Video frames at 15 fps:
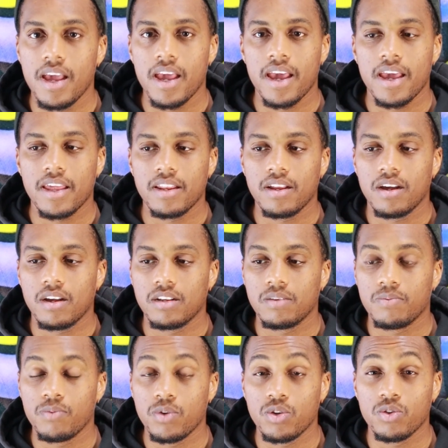And
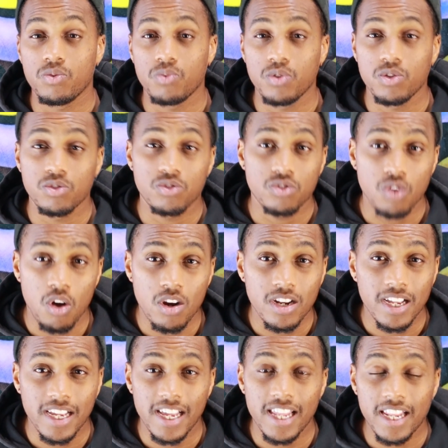when you're
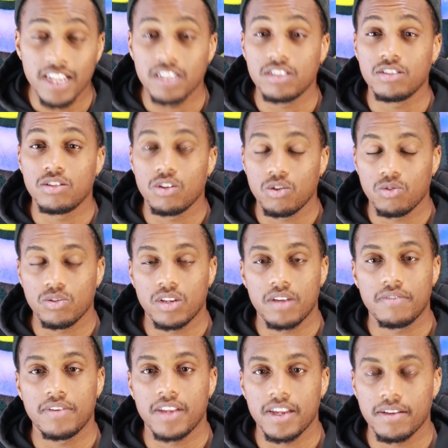starting to get into
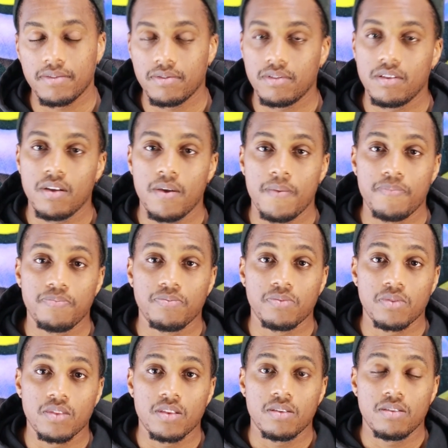dividend,
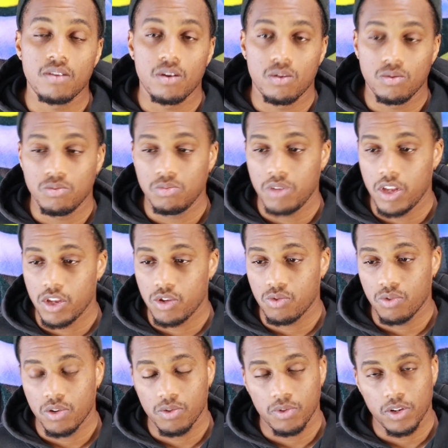and
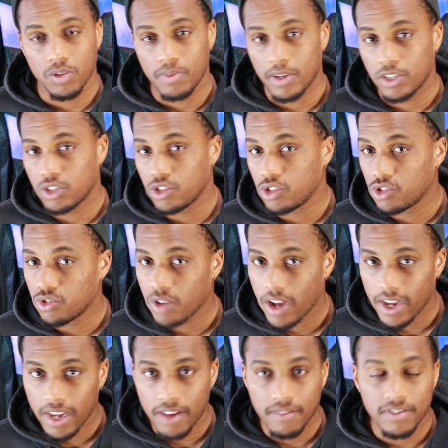you really want to make sure you
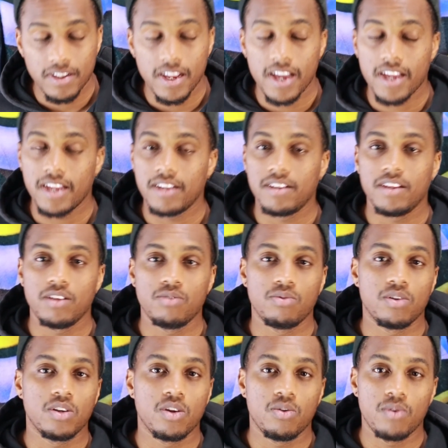track everything, you
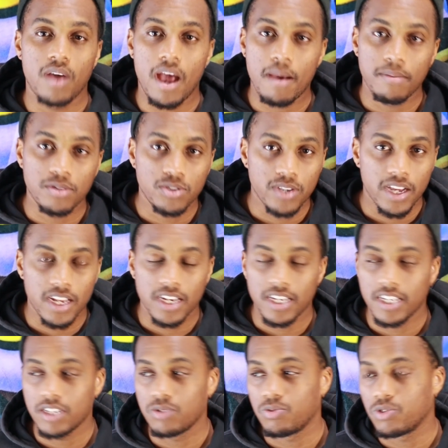want to know how much you got
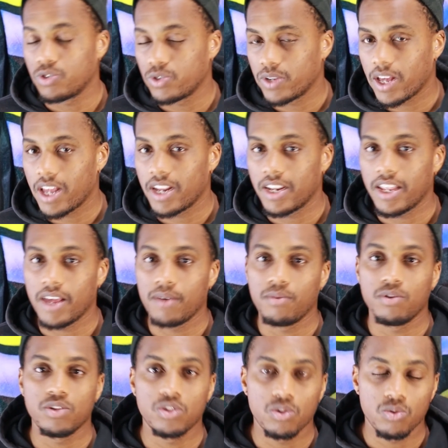this, what you got there,
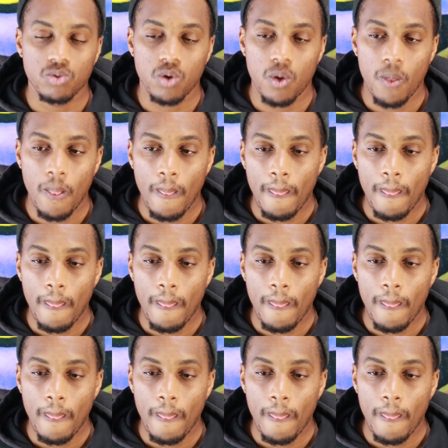what's your